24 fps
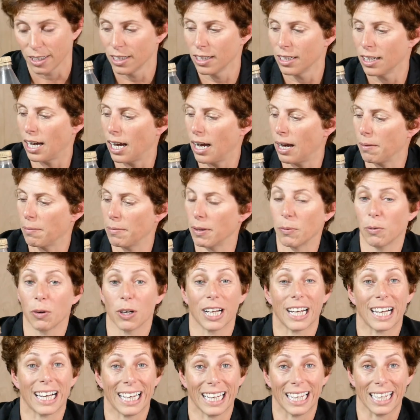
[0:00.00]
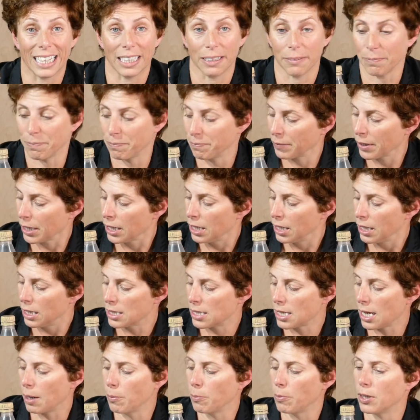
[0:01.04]
They want it clean.
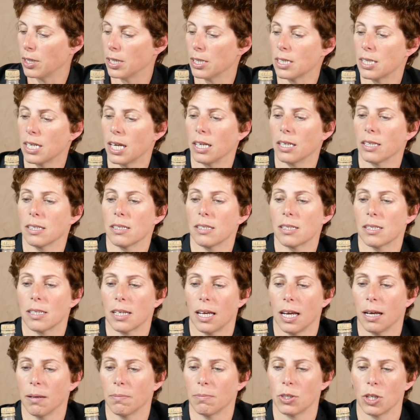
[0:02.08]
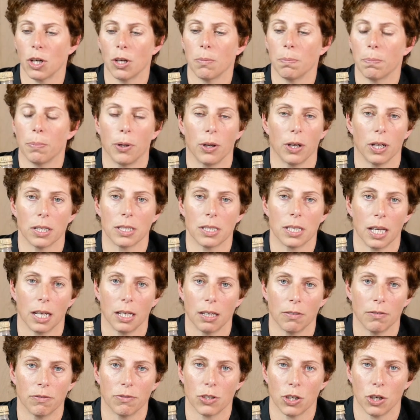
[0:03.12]
Same with your tins. Don't put a
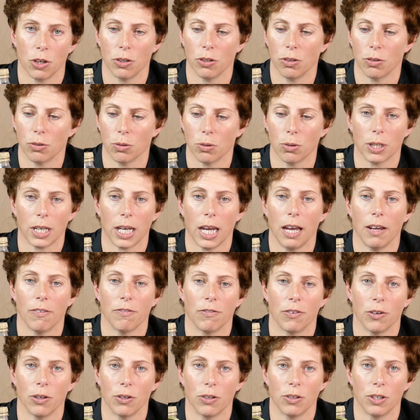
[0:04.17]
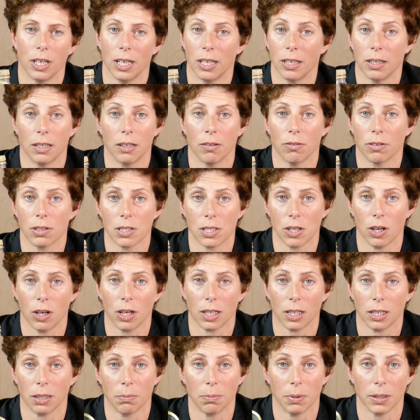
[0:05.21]
tin of tuna or cat food in the
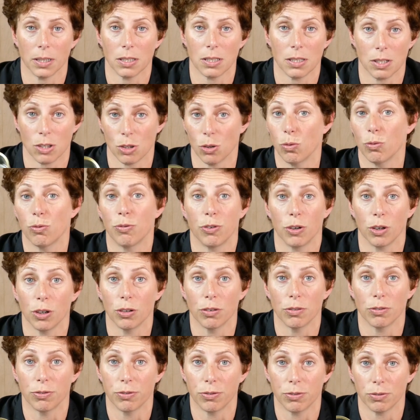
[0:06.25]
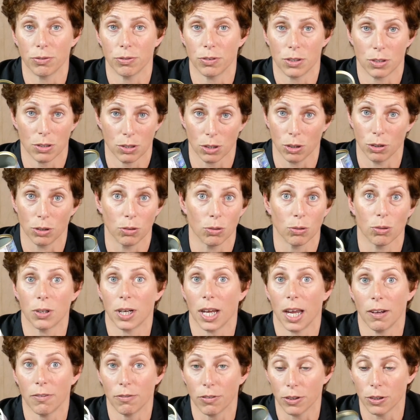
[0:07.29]
recycling bin still full of tuna or
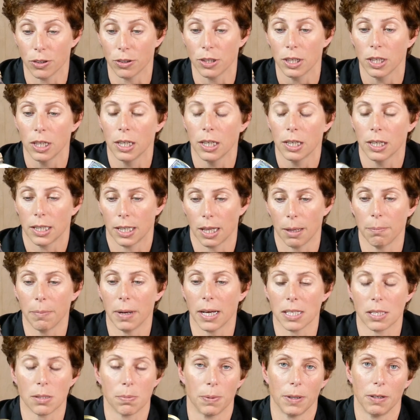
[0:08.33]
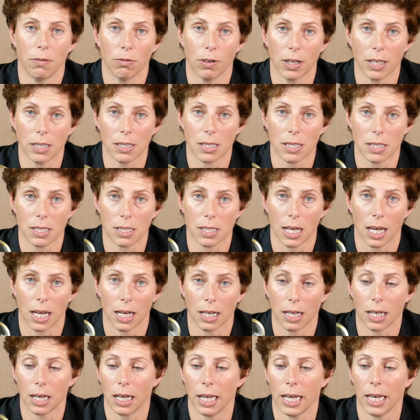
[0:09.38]
cat food. They must be rinsed
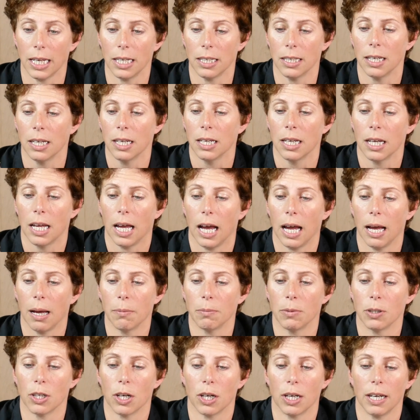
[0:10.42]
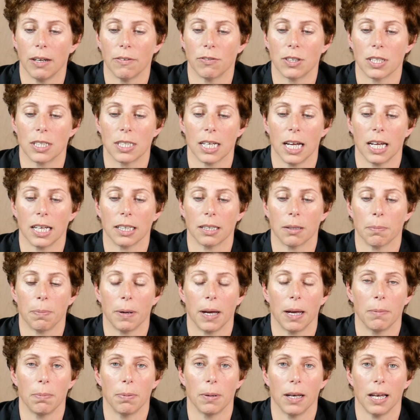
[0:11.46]
and clean. You don't have to take the
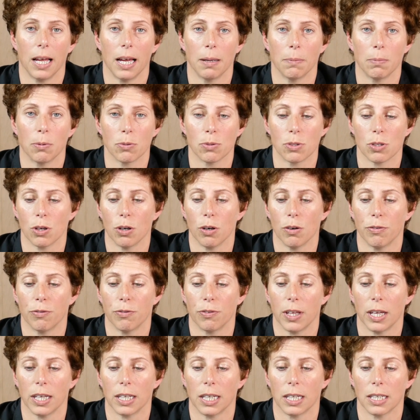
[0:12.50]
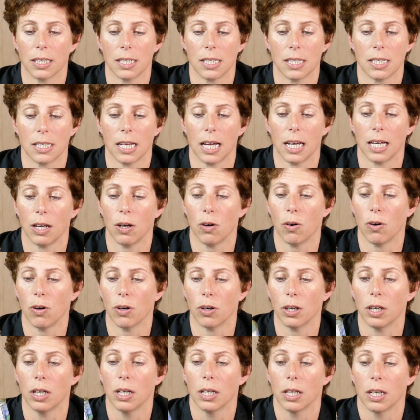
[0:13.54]
paper labels off, they can stay
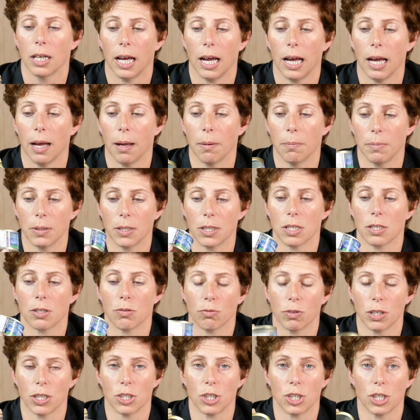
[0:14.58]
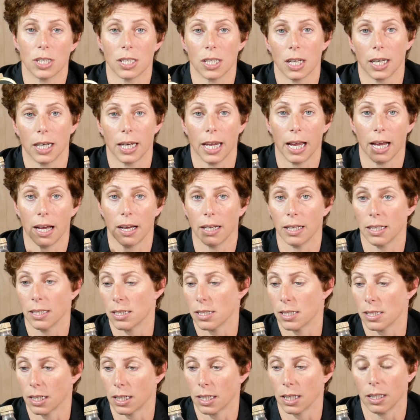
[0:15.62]
on, but just rinse your tin out and
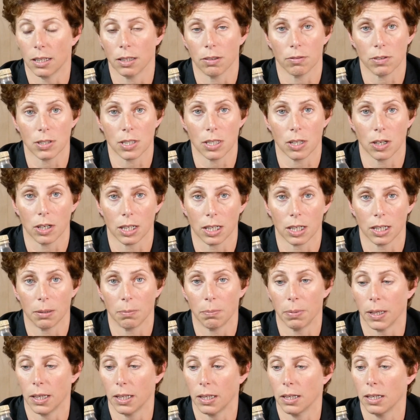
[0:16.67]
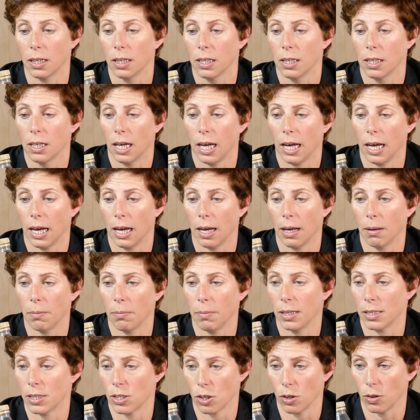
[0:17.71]
stick it in the recycling bin
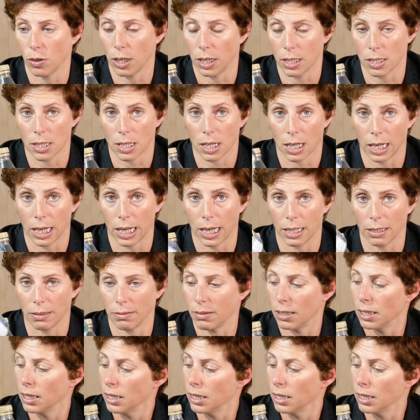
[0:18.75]
so it is clean.